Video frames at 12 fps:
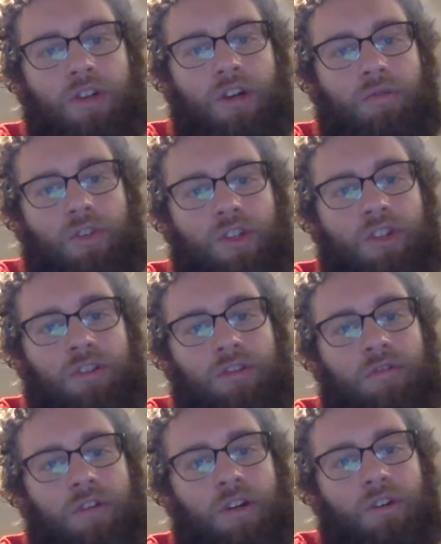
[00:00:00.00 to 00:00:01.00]
I would
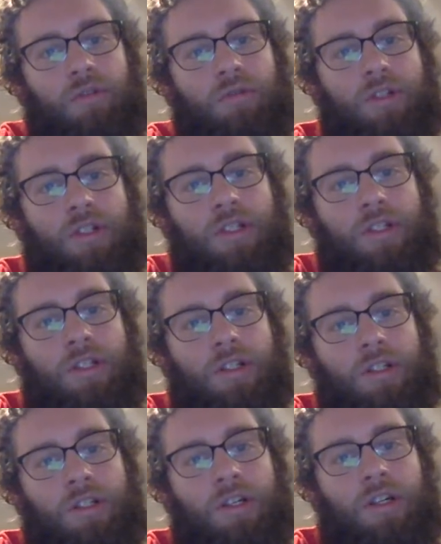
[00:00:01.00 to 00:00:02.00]
still find a way
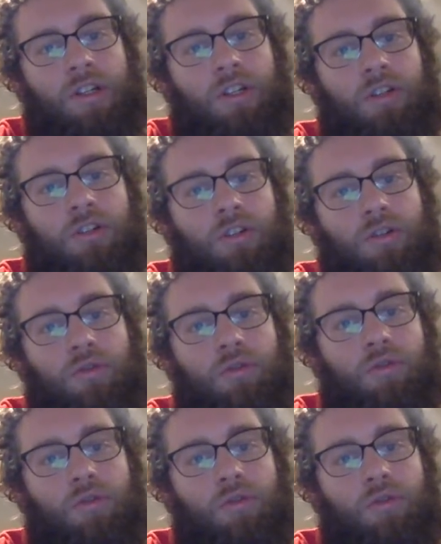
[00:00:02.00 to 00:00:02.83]
to get to you